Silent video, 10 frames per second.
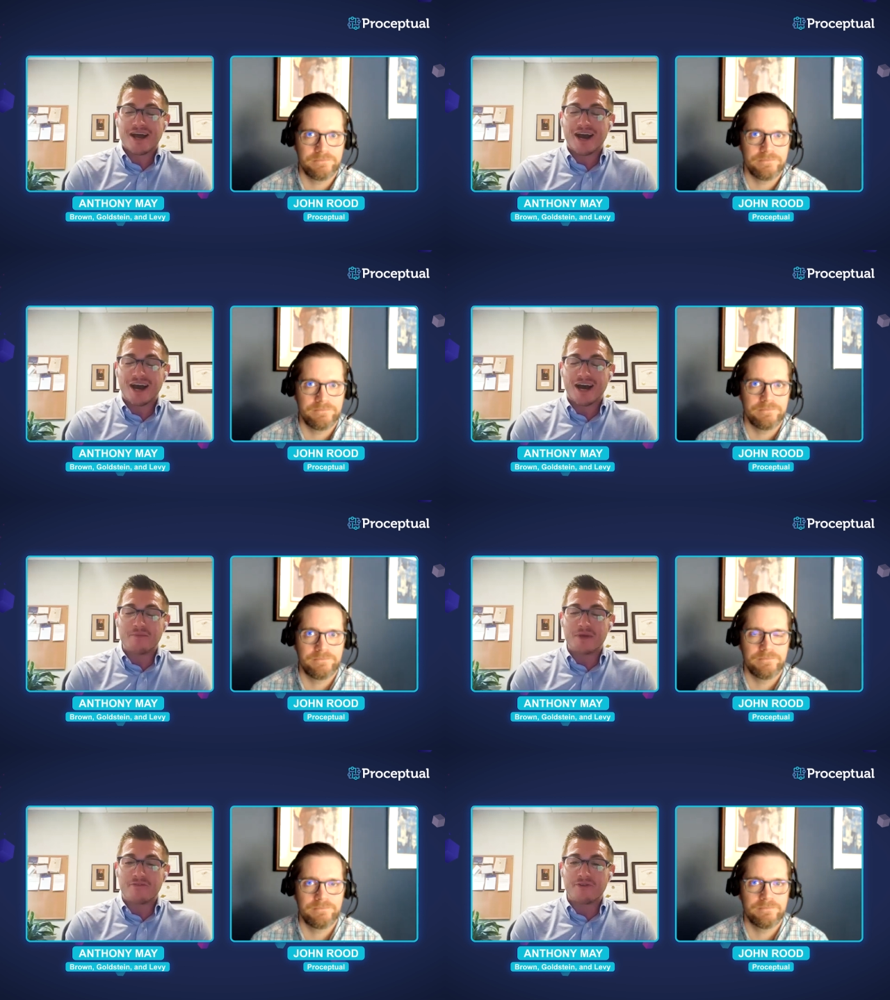
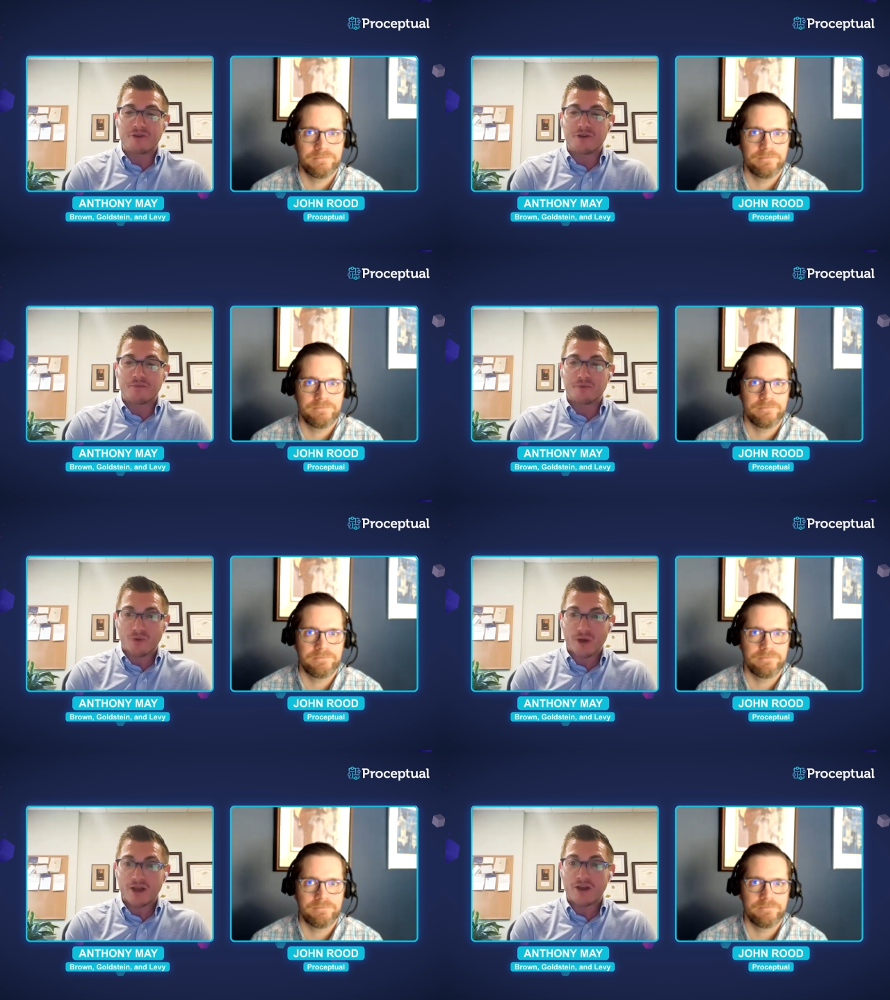Speaker 1: um, if you're an
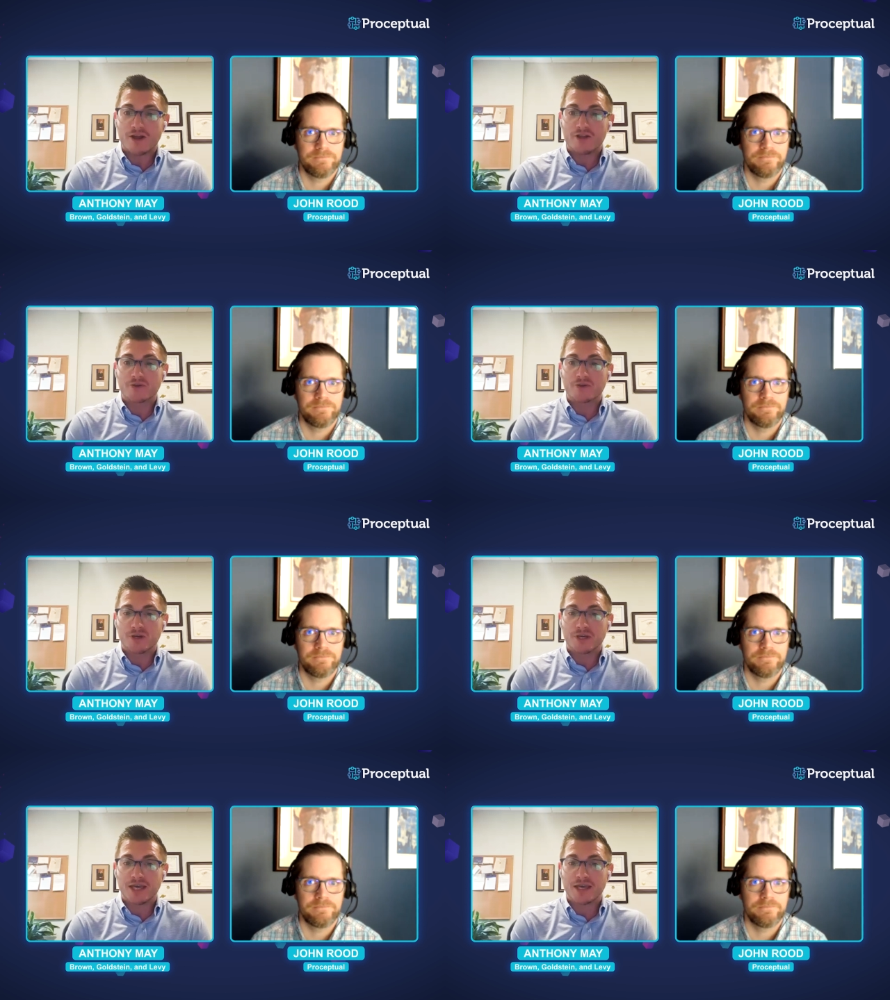employer and you're
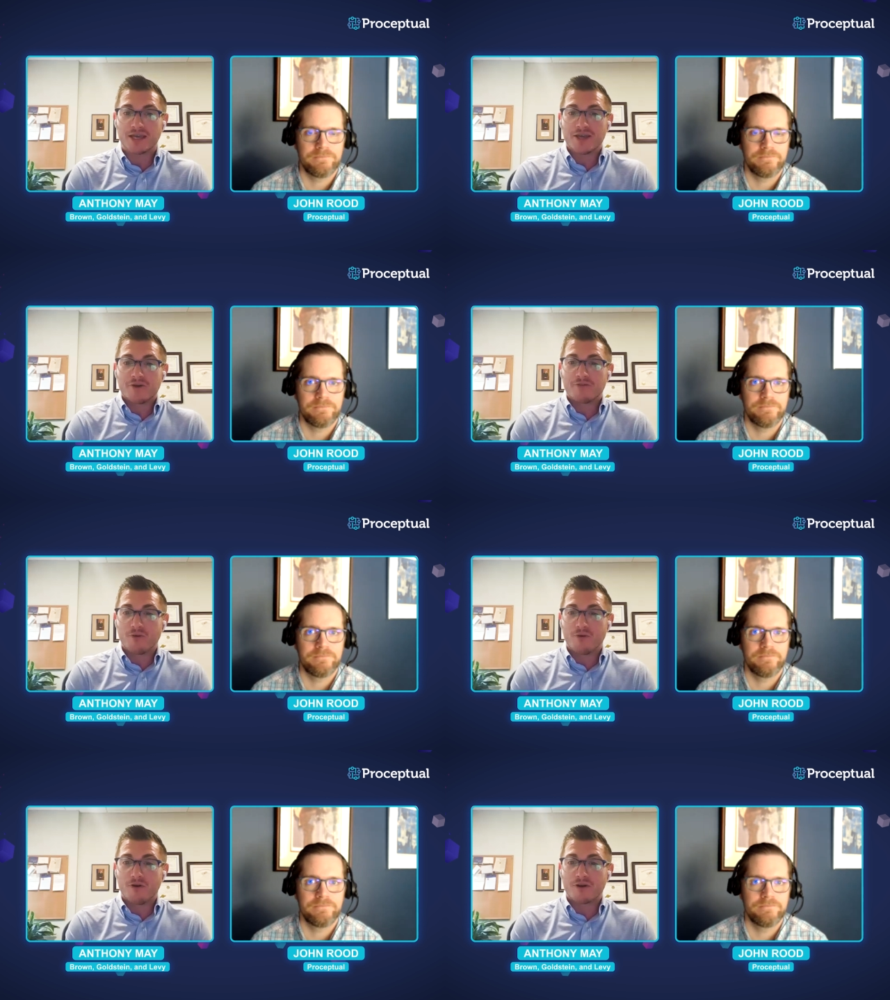looking
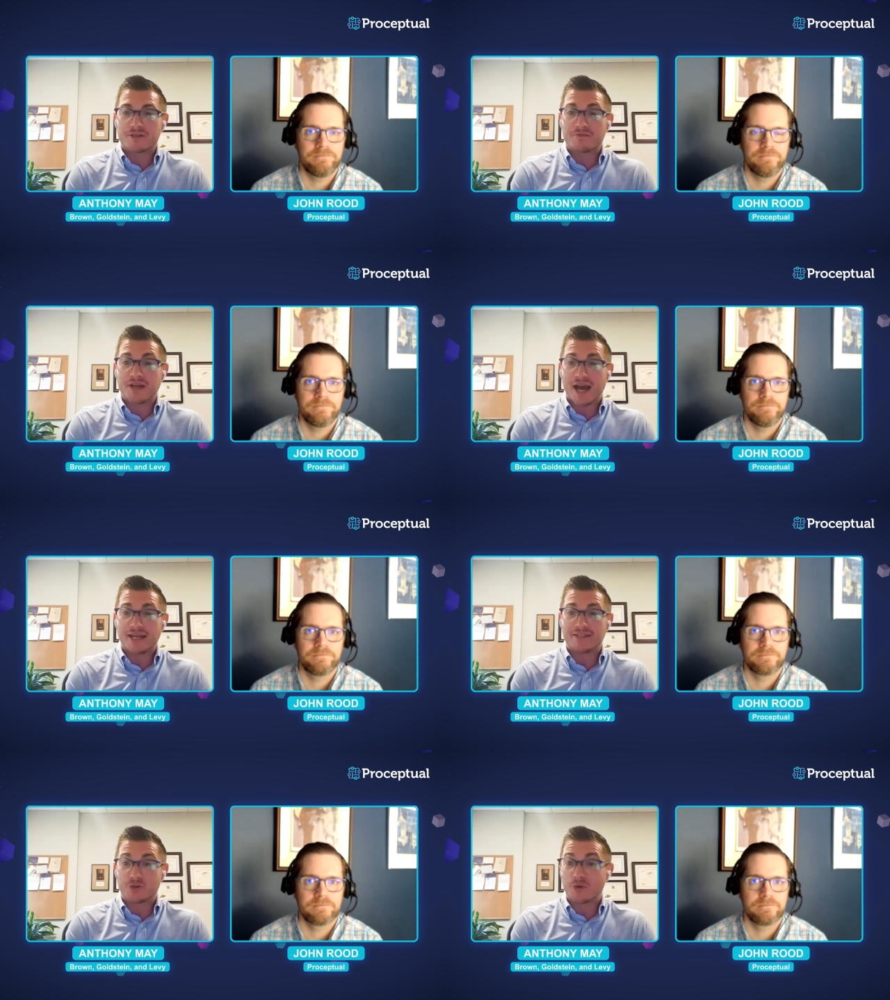for some
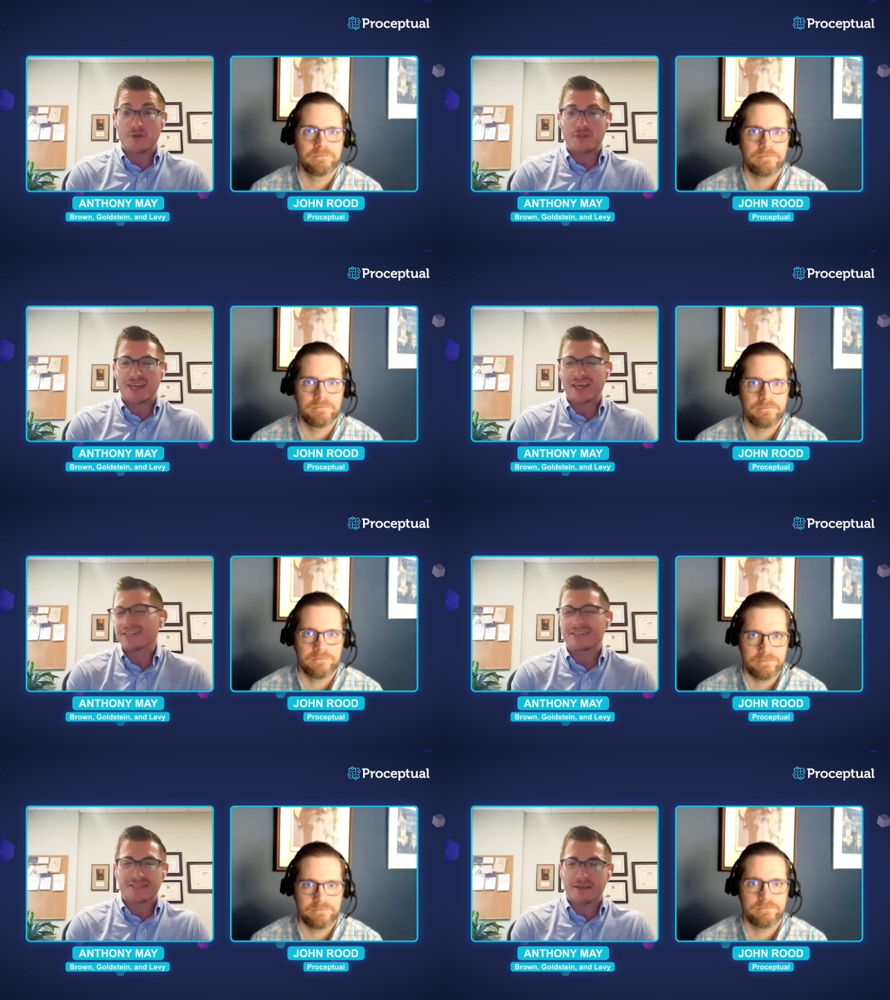guidance or you're thinking
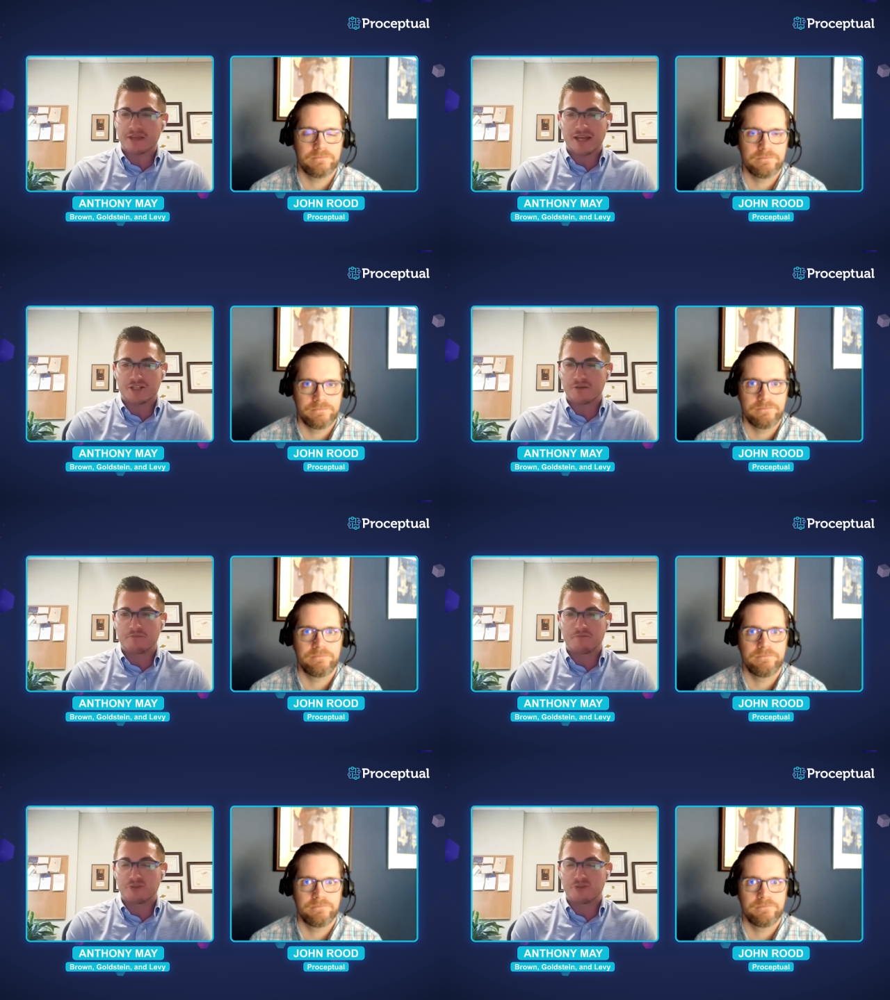is this something i should